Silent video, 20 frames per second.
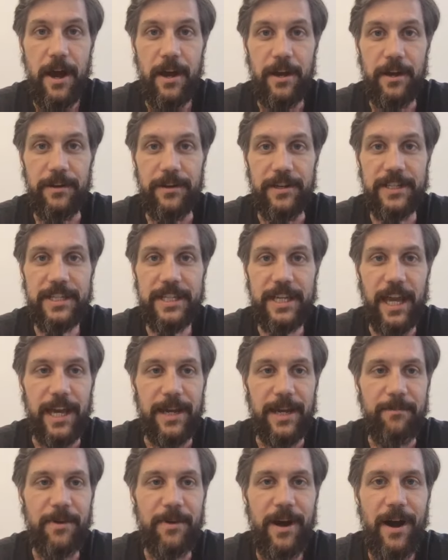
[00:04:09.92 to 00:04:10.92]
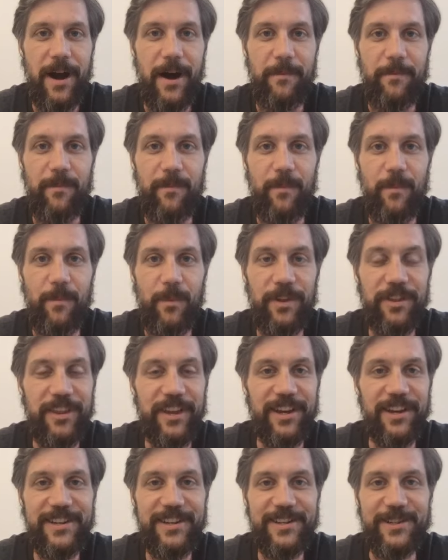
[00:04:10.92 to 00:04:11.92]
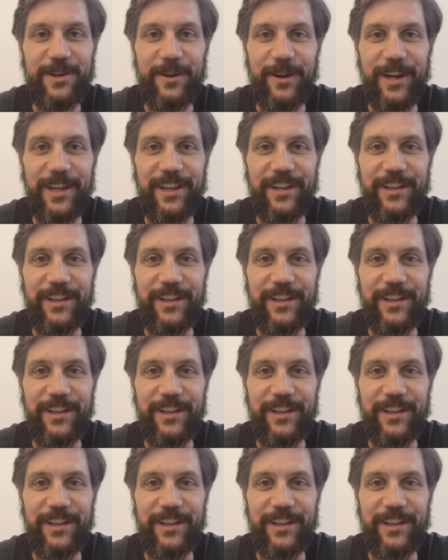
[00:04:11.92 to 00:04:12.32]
good escape. One thing I did try